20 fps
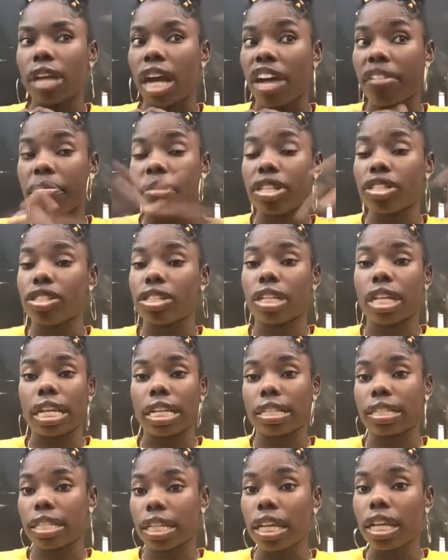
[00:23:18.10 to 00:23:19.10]
I've been to
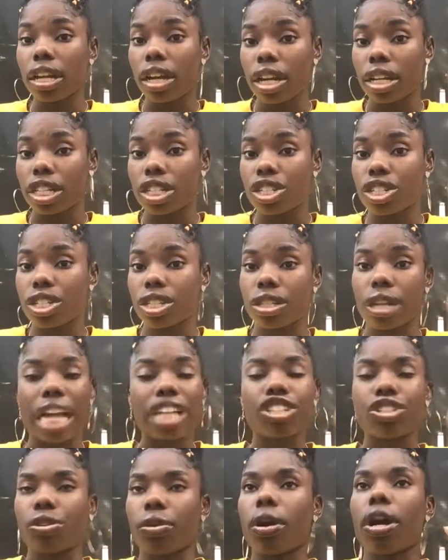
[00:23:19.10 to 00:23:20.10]
like singing audition.
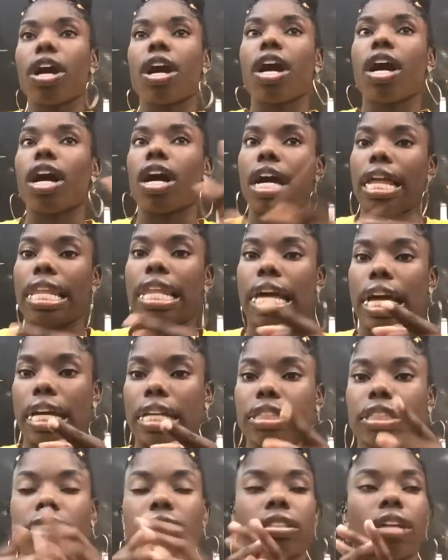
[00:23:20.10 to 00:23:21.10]
Actually, no, I
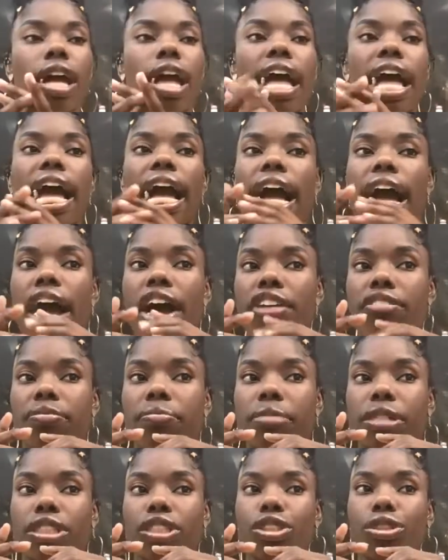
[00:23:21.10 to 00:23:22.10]
lie.
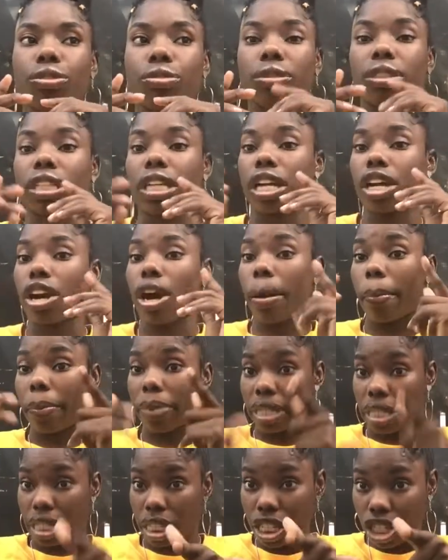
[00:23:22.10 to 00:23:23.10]
I've been to singing
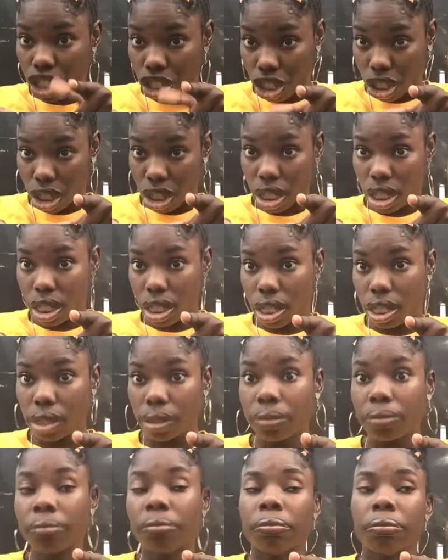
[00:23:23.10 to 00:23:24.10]
competitions,
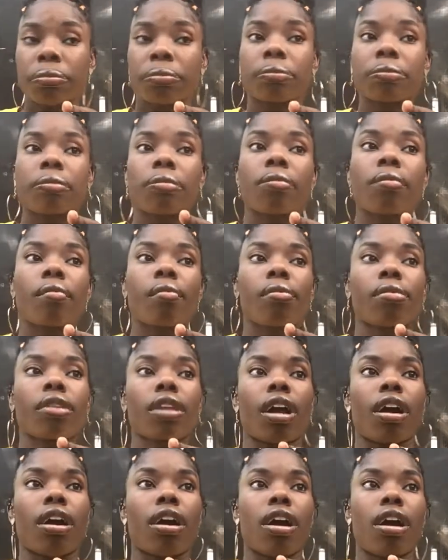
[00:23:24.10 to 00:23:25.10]

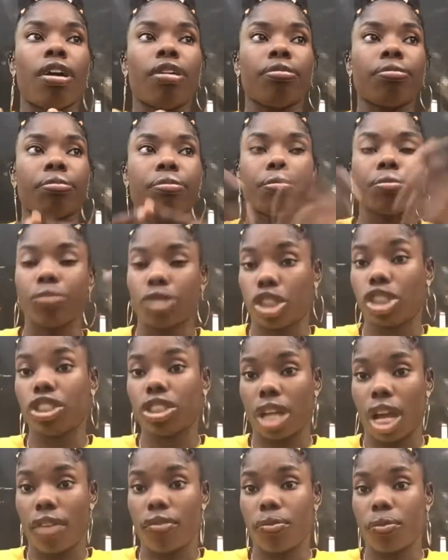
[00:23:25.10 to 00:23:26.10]
um, which
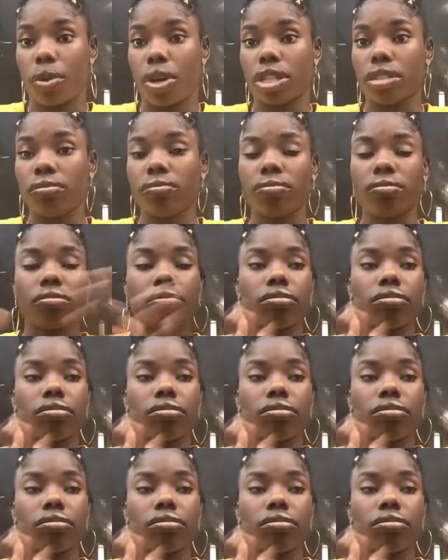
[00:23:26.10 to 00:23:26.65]
I've won.